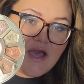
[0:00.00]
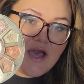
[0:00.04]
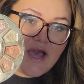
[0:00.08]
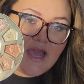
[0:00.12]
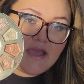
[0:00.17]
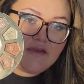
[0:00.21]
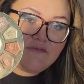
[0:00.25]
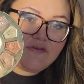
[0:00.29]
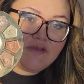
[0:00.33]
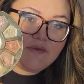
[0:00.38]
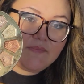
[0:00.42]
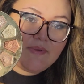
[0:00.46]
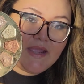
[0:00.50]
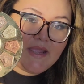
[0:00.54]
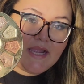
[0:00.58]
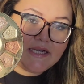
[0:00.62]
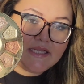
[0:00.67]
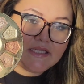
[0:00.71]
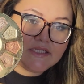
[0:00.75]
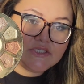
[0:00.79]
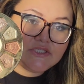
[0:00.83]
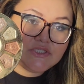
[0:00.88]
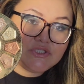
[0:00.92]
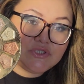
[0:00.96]
I've hit pan
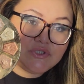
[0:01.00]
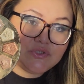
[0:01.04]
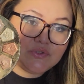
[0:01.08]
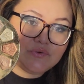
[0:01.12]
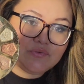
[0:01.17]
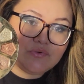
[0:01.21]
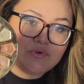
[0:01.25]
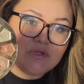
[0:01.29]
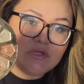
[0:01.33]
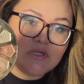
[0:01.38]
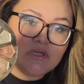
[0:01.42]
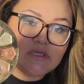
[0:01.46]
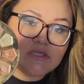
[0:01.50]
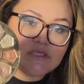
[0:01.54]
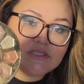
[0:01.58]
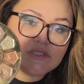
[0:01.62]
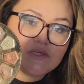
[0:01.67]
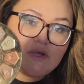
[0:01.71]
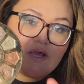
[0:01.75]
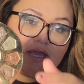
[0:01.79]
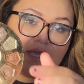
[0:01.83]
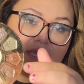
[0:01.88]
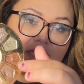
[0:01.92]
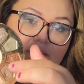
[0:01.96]
in 2. So
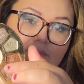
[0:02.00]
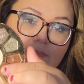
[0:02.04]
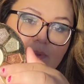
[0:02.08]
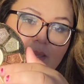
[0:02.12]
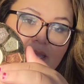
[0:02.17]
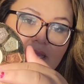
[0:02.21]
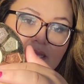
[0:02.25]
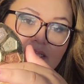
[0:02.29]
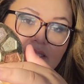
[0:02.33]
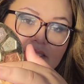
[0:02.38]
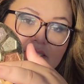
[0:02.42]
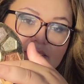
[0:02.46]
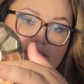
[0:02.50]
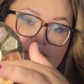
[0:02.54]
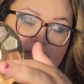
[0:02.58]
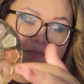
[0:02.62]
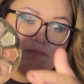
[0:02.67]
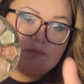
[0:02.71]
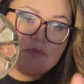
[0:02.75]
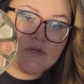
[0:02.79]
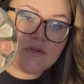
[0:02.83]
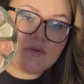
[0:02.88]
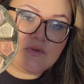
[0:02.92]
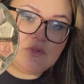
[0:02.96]
I hit pan in this
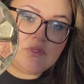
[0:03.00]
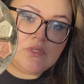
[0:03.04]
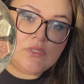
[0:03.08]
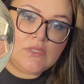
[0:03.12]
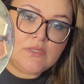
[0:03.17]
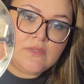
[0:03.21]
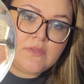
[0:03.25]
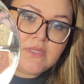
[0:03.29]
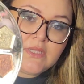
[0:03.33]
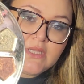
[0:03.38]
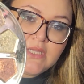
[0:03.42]
middle.